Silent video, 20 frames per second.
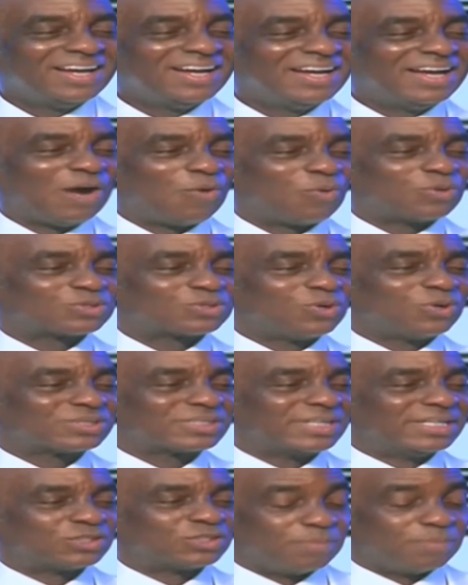how was God
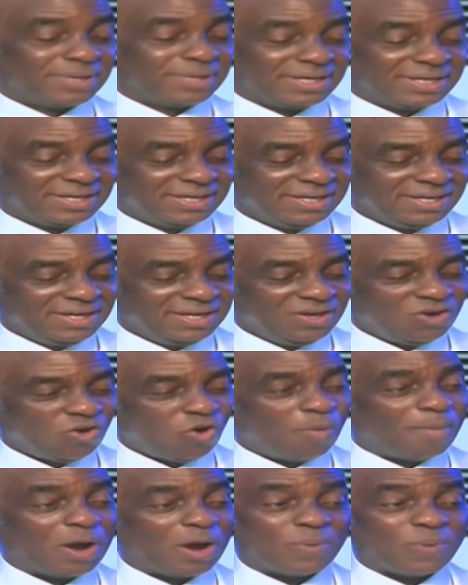saying to me on
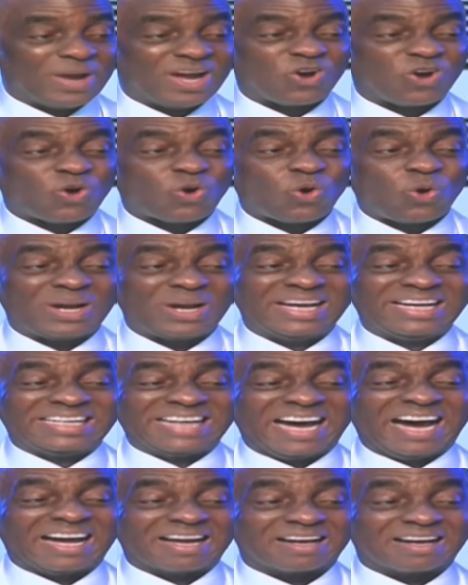my way crawling
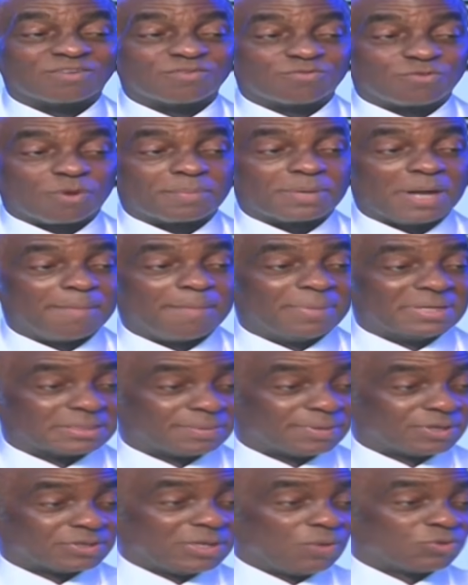down from that mountain
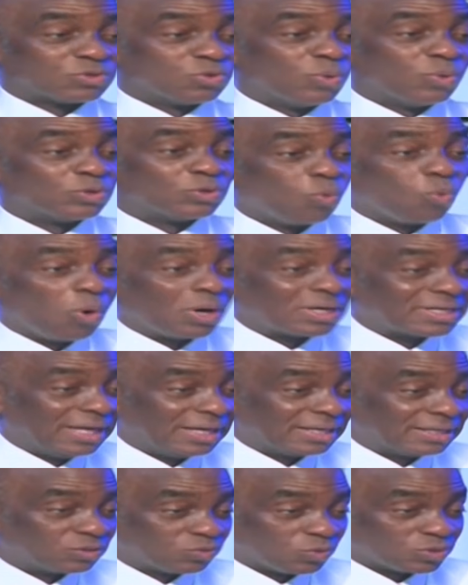because there was no way to walk
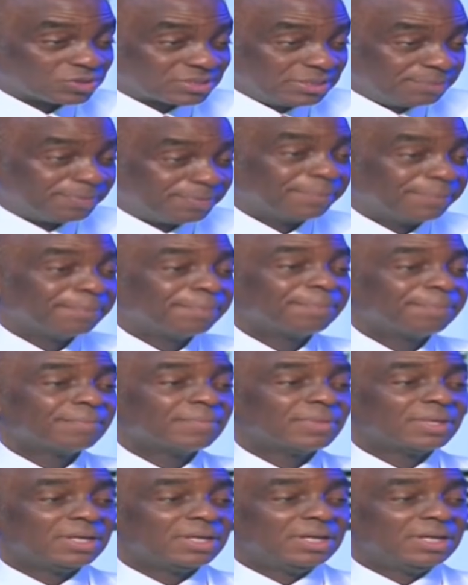down. It was steepy.
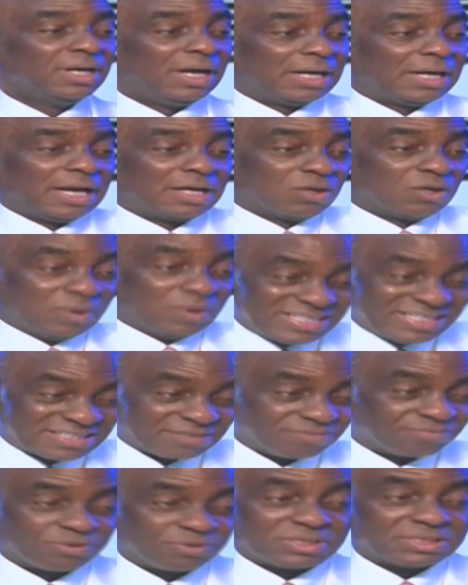And I had not
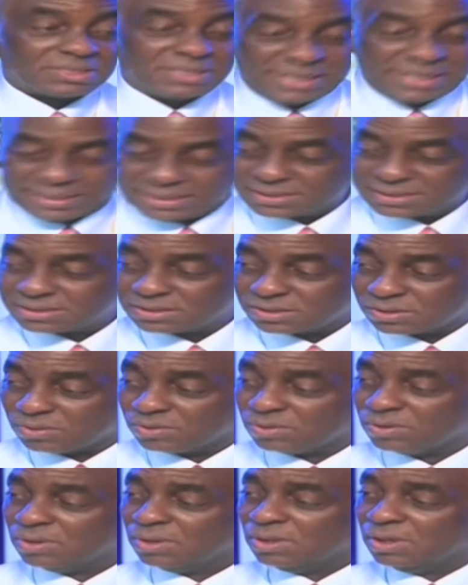eaten for these days. So
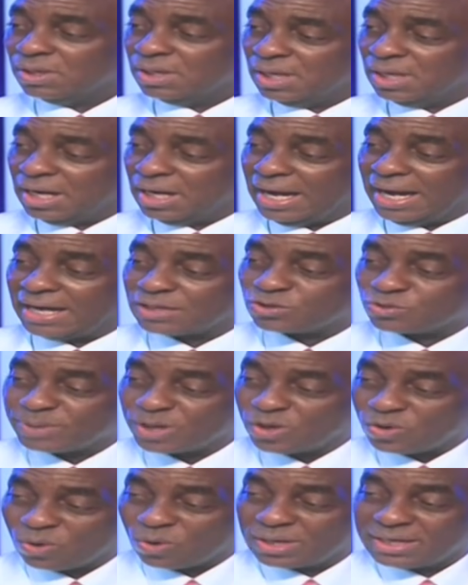I had to be
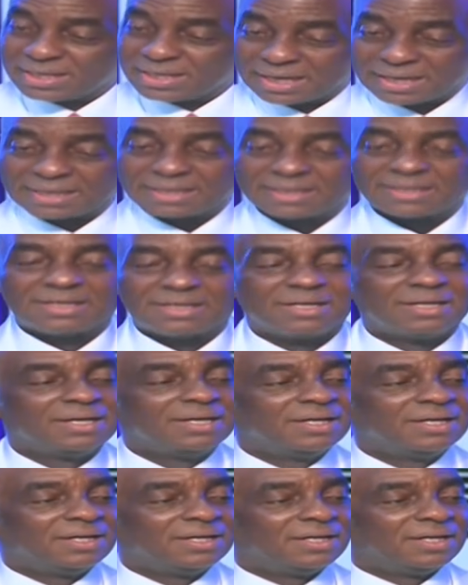crawling down
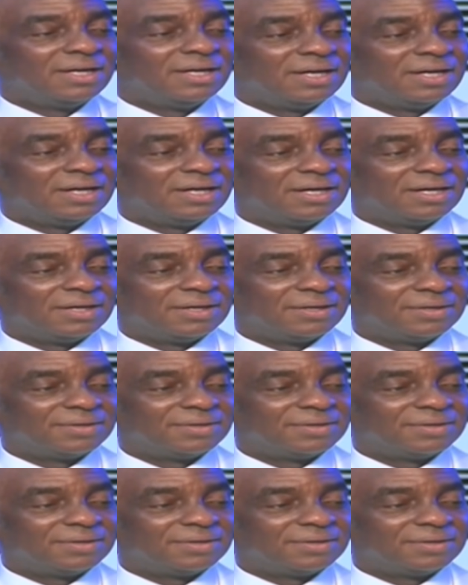uh,